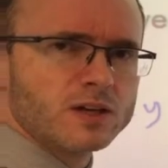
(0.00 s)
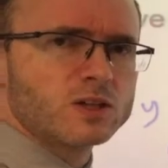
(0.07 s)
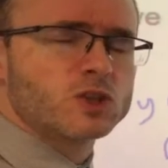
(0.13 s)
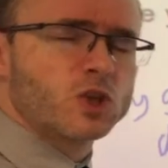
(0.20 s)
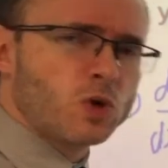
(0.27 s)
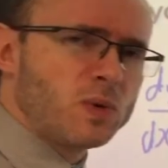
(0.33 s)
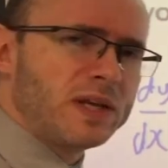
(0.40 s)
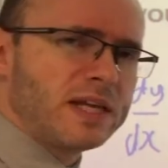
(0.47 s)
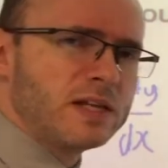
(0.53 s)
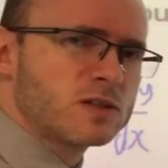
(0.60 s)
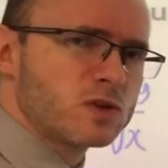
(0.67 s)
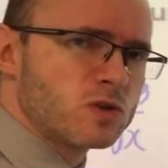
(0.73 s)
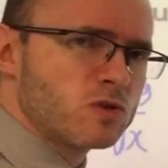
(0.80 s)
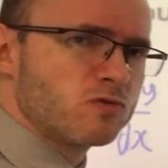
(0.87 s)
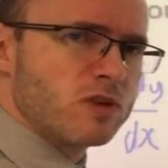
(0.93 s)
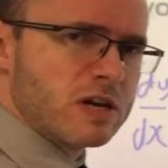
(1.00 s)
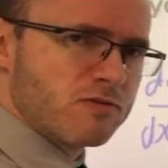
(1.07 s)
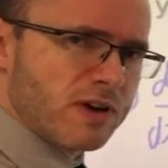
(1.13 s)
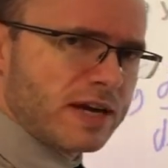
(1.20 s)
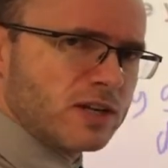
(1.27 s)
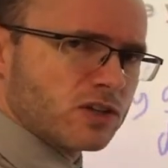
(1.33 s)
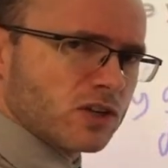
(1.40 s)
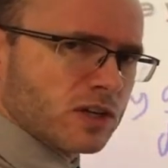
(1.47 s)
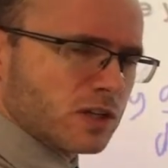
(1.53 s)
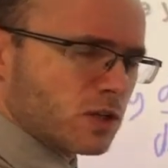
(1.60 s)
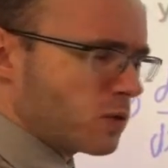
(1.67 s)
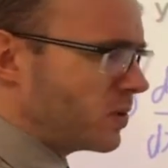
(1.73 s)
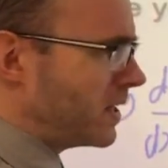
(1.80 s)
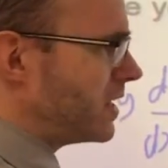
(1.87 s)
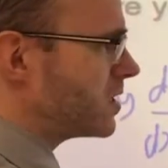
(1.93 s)
Do we need to rearrange it? Do
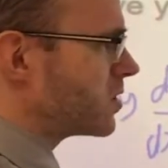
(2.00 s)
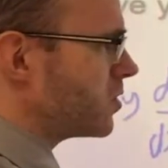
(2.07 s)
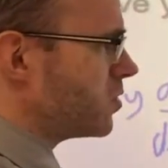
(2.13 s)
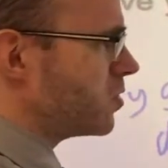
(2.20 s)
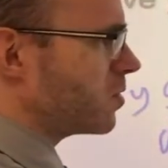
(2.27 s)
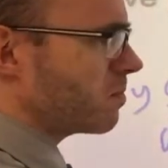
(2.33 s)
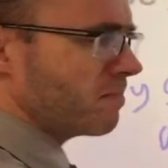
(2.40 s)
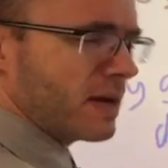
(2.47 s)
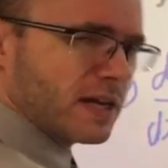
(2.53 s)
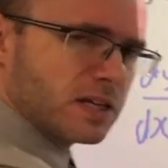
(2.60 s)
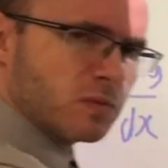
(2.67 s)
we need to make dy